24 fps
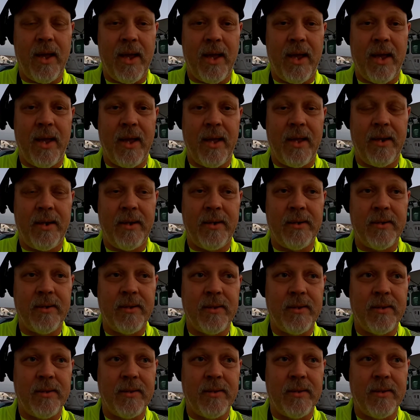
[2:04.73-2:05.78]
And
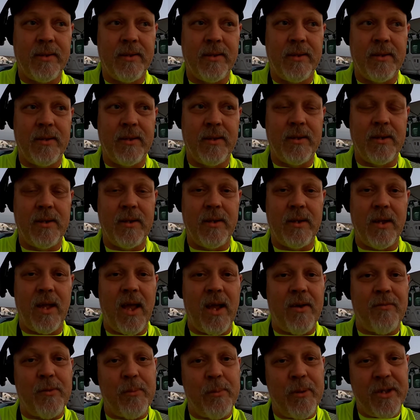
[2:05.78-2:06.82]

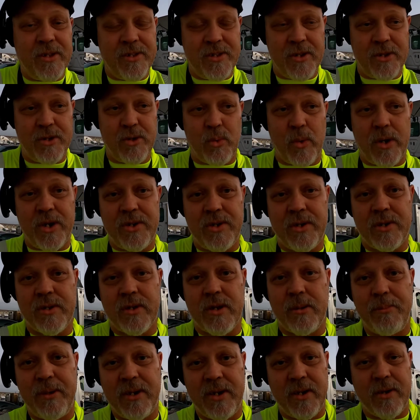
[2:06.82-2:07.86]
everybody's situation is
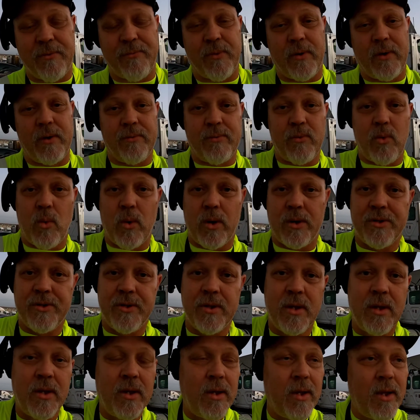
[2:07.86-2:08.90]
going to be different, of course.
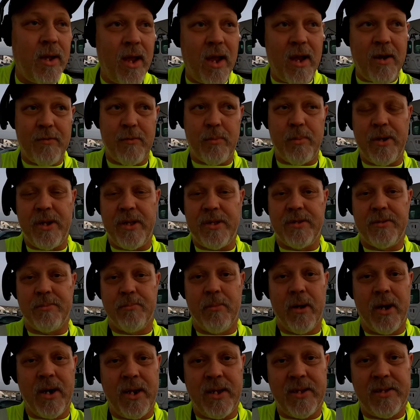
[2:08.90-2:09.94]
Everybody's
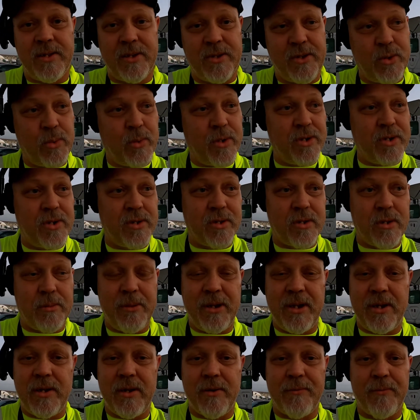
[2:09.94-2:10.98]
money situation is going
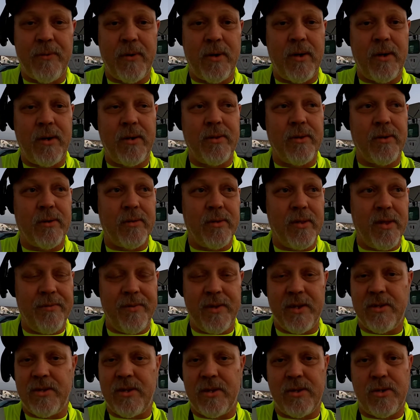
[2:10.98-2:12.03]
to be different. Their
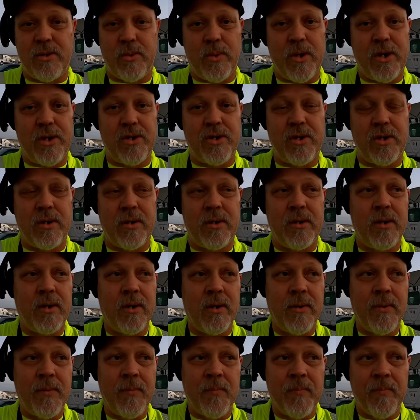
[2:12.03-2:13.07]
living situation.
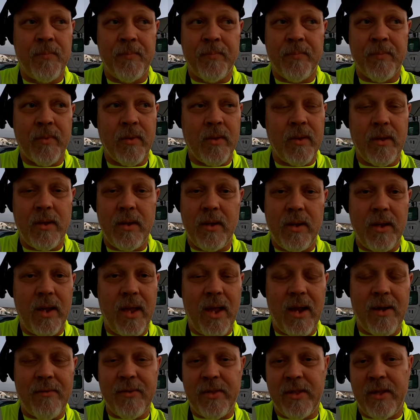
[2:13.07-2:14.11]

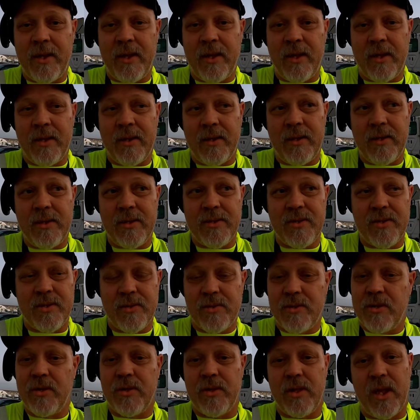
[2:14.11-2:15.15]
Everything is
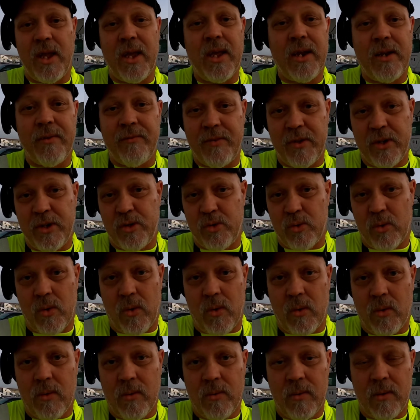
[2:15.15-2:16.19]
to the
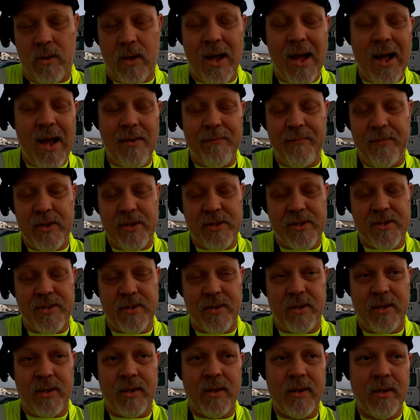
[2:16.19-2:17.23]
individual,
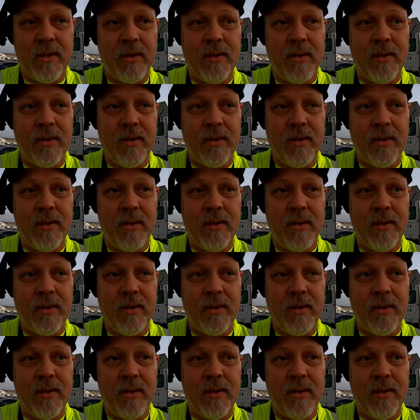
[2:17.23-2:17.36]
obviously.